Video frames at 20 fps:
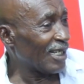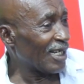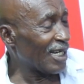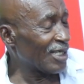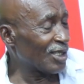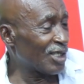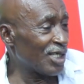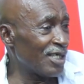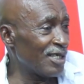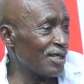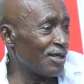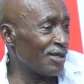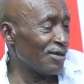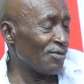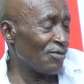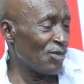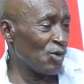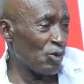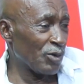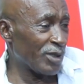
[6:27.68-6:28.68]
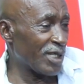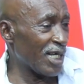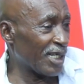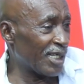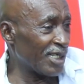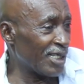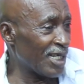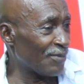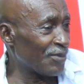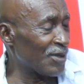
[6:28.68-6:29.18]
and see, me who say
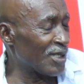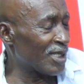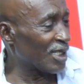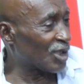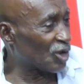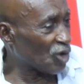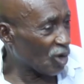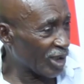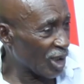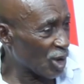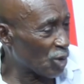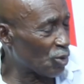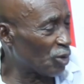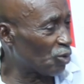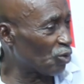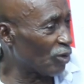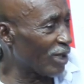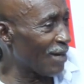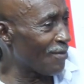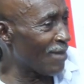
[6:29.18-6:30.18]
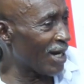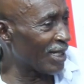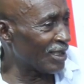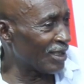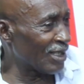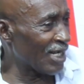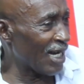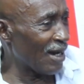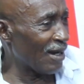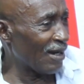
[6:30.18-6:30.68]
kidnapping is the shortest way to get
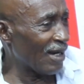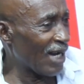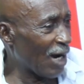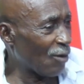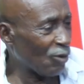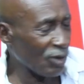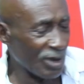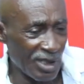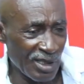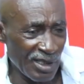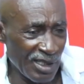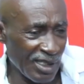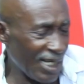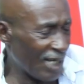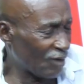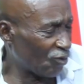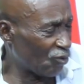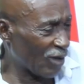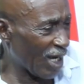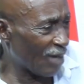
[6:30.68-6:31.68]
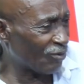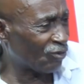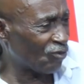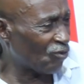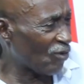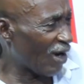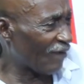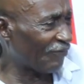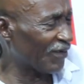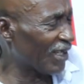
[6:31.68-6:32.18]
money. Now I was eager to come
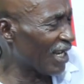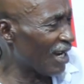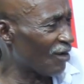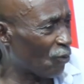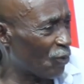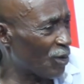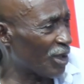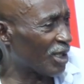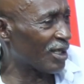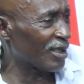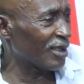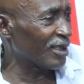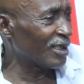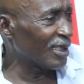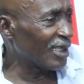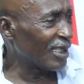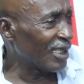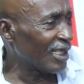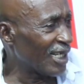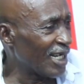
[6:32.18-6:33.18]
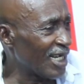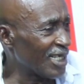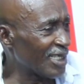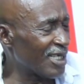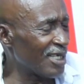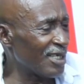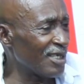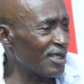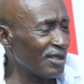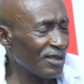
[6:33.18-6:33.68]
to Africa quick. And
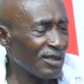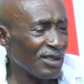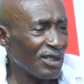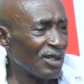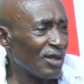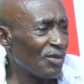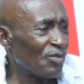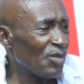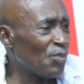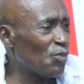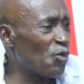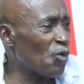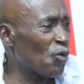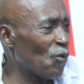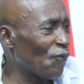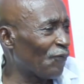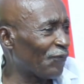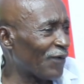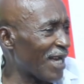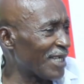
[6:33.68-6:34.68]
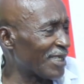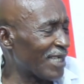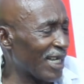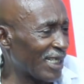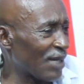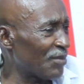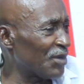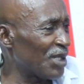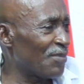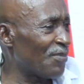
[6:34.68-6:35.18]
see, me book flight
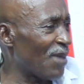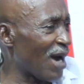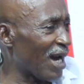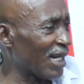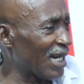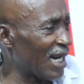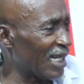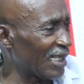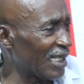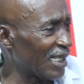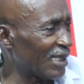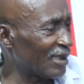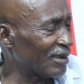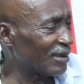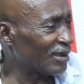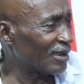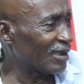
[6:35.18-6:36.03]
and I made it back Ghana.